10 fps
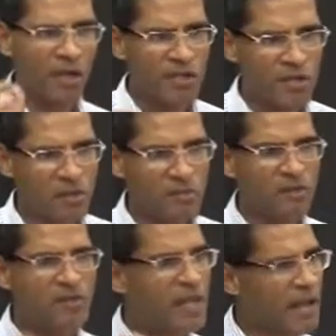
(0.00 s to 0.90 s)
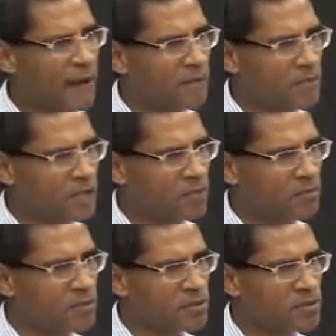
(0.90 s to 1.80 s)
in terms of scale
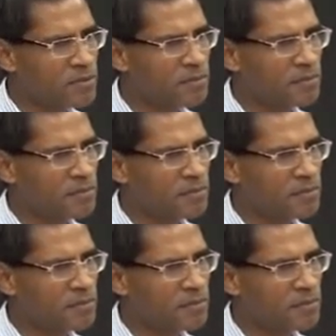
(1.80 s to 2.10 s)
variables?